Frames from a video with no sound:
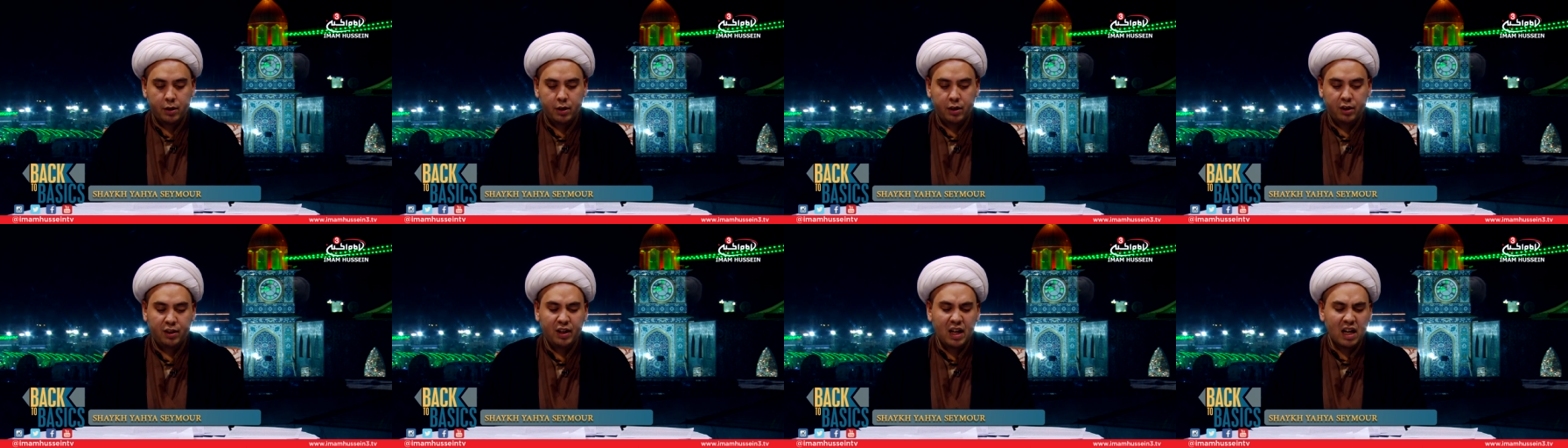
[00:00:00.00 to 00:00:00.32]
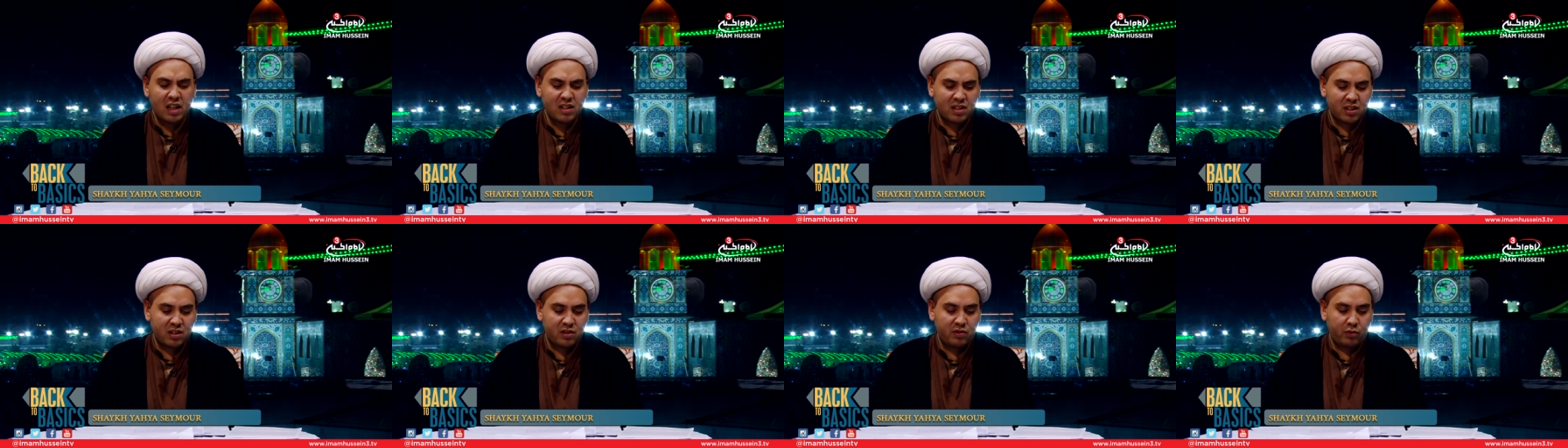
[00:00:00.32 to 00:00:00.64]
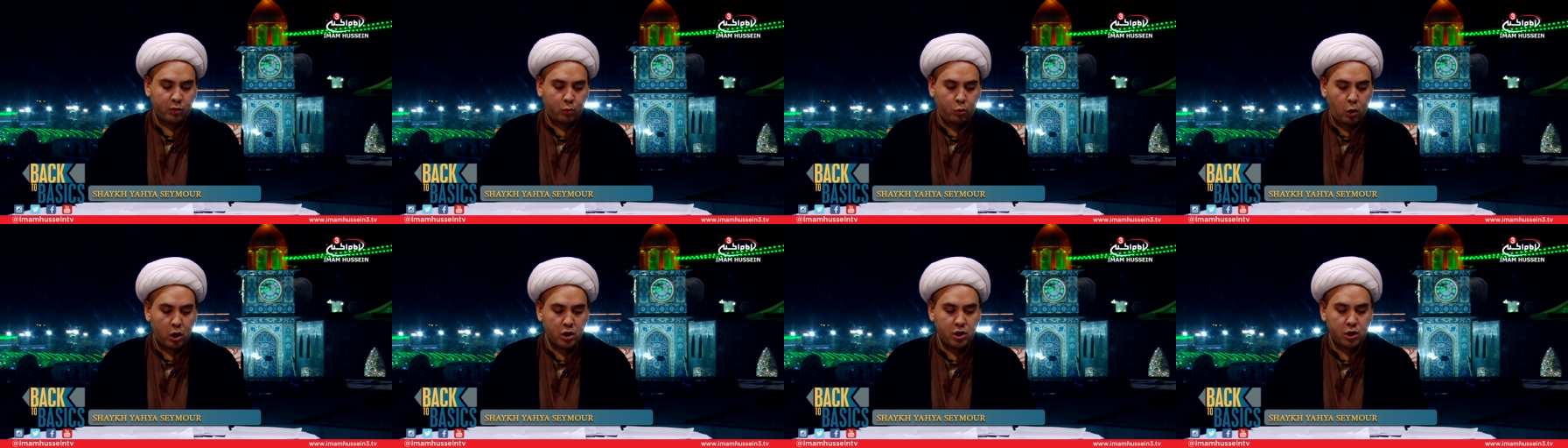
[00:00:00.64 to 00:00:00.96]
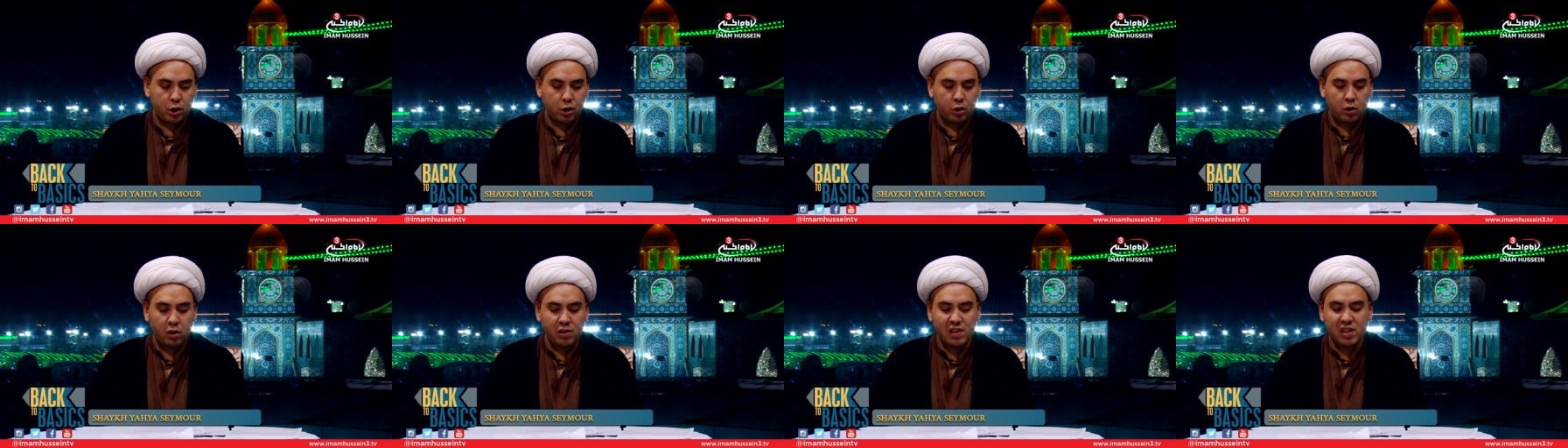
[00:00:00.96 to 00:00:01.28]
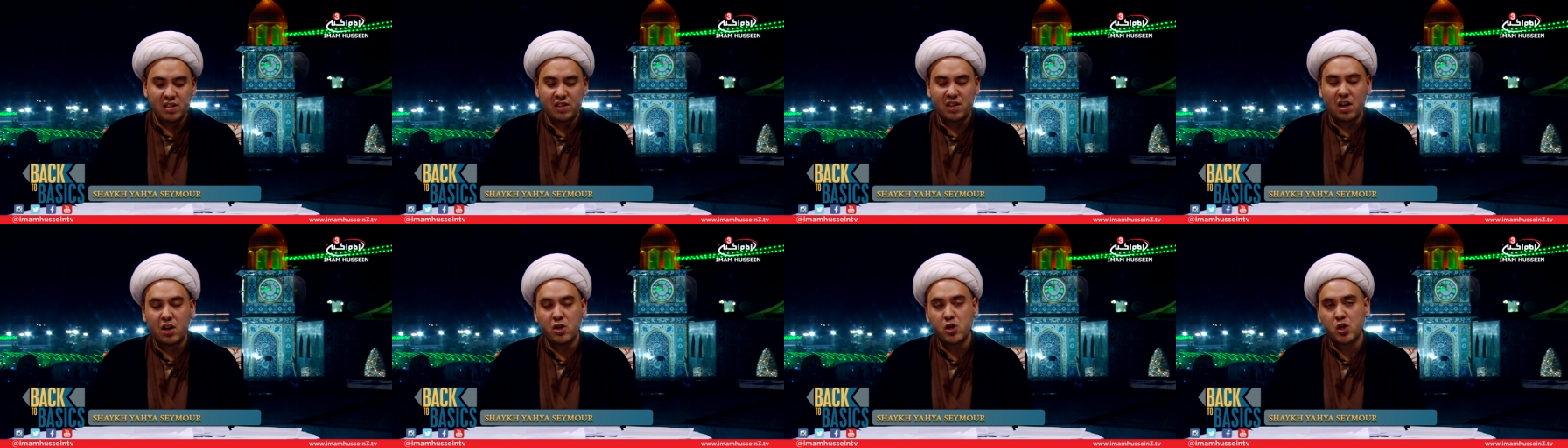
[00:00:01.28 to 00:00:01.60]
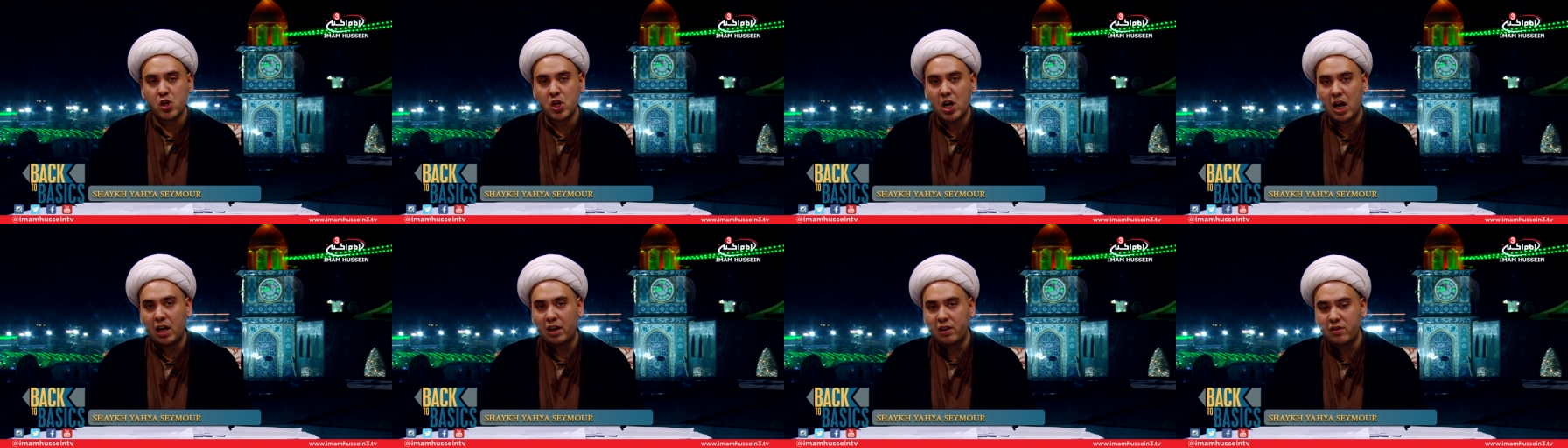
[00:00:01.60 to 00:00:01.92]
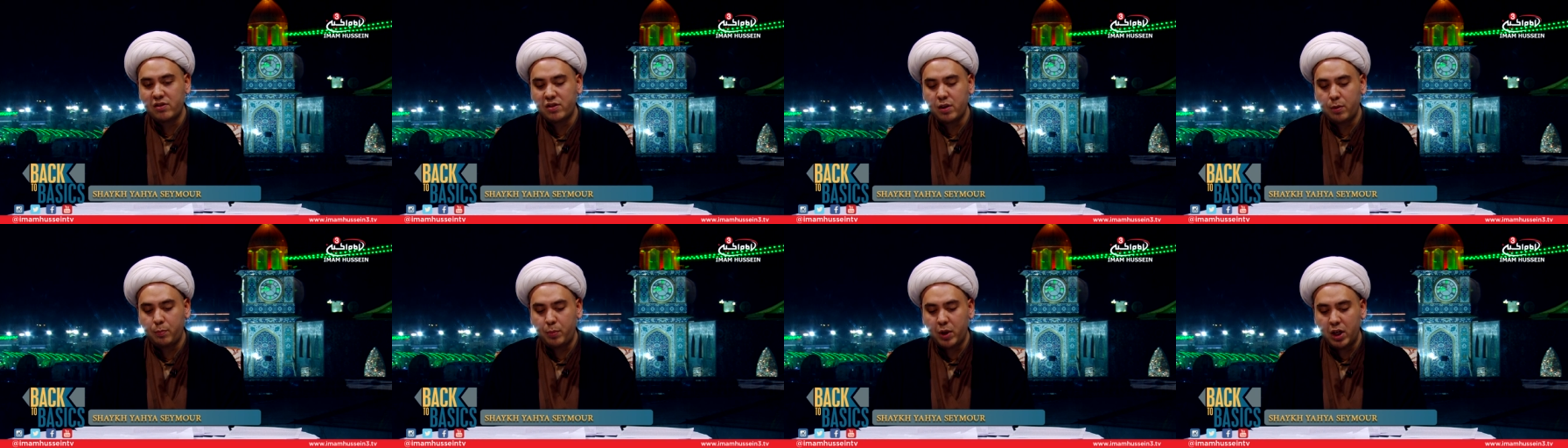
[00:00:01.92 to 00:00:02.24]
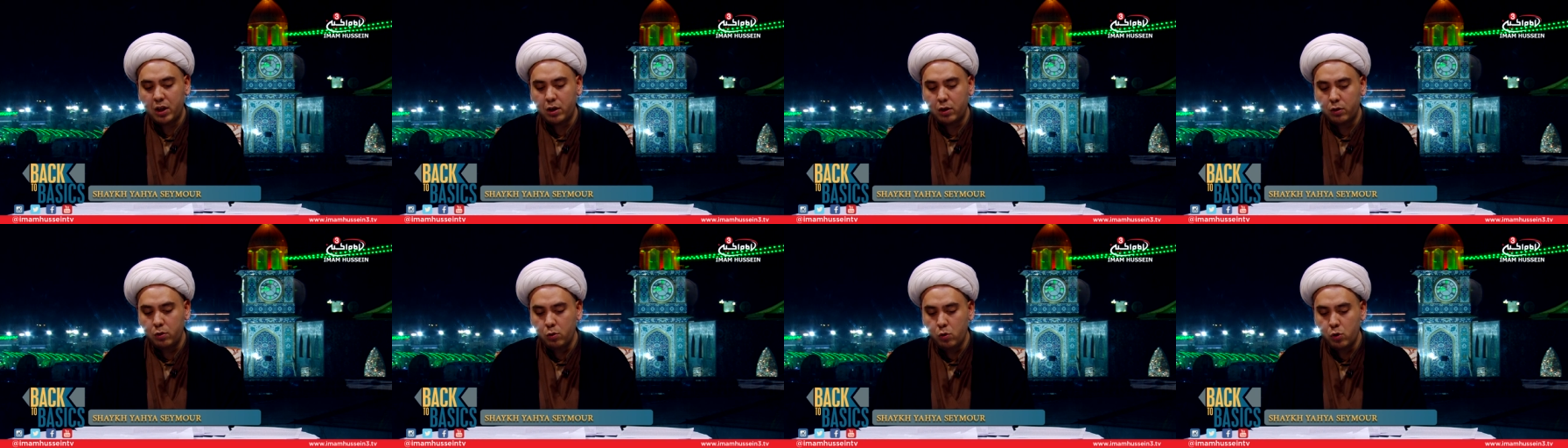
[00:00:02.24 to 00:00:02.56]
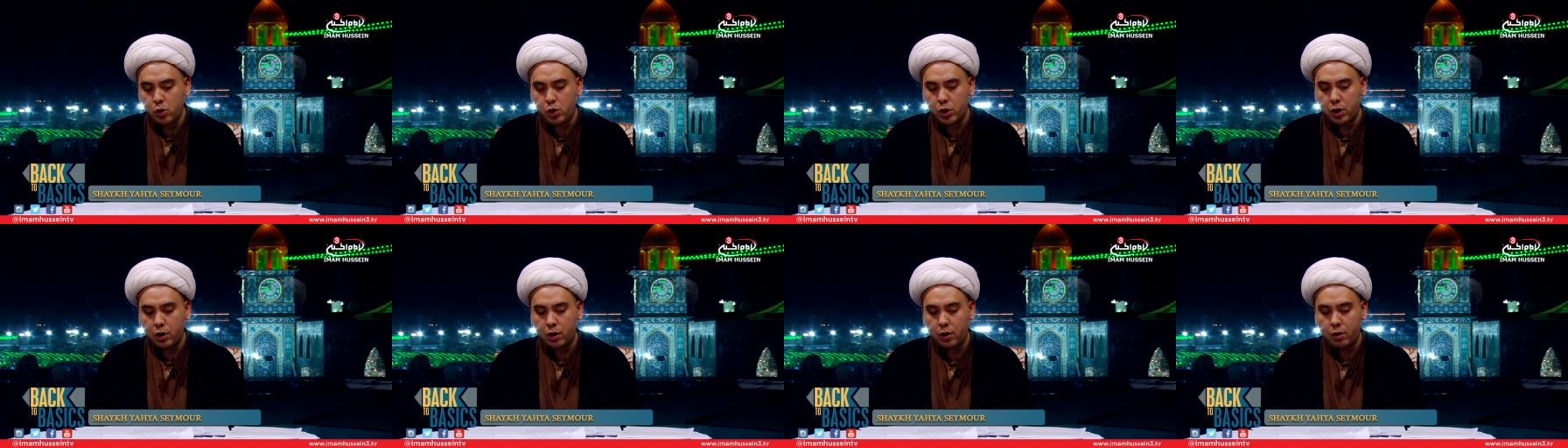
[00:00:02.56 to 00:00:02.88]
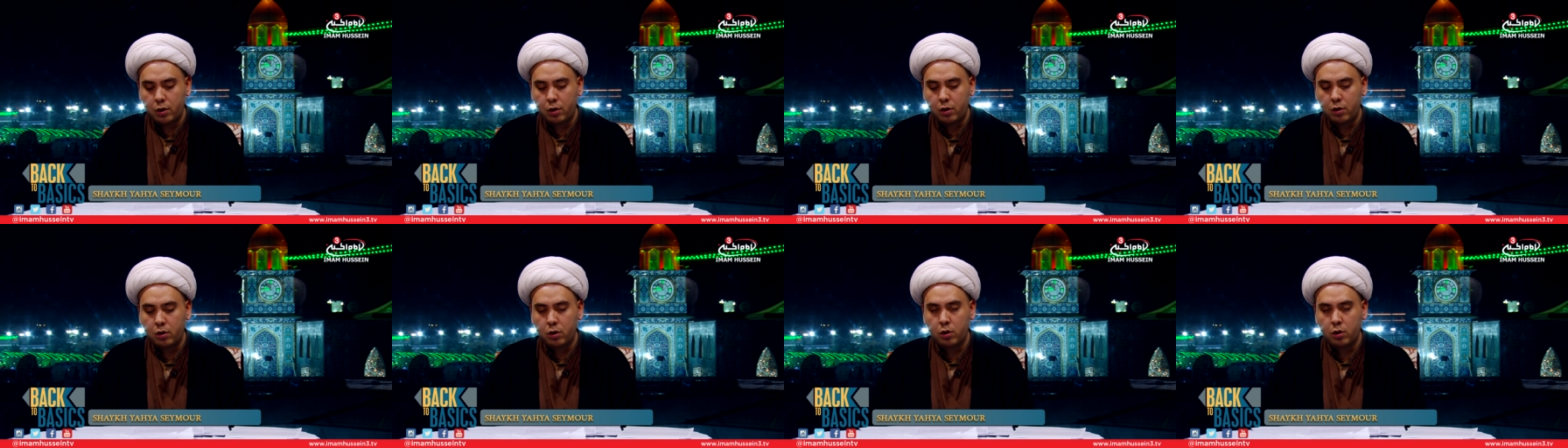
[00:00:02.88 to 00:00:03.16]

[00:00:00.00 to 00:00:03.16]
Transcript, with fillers: He asks the question Could intentionality be an illusion?